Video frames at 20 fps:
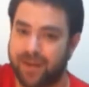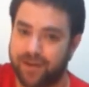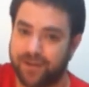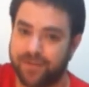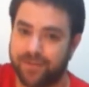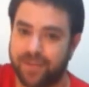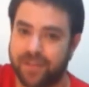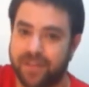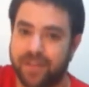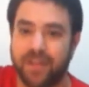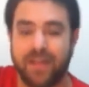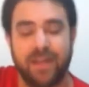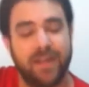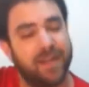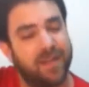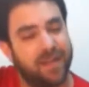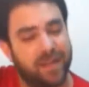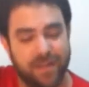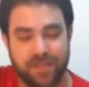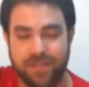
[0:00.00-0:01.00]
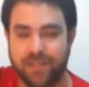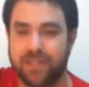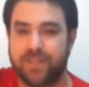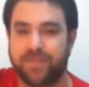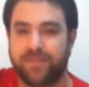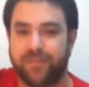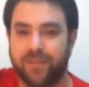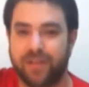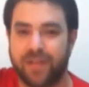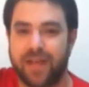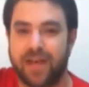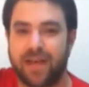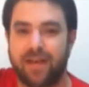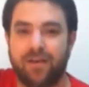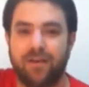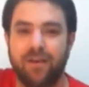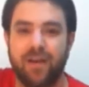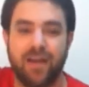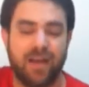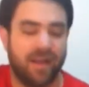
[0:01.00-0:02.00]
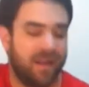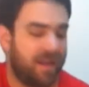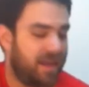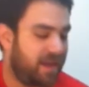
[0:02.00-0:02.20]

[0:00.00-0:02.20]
out of it just for now.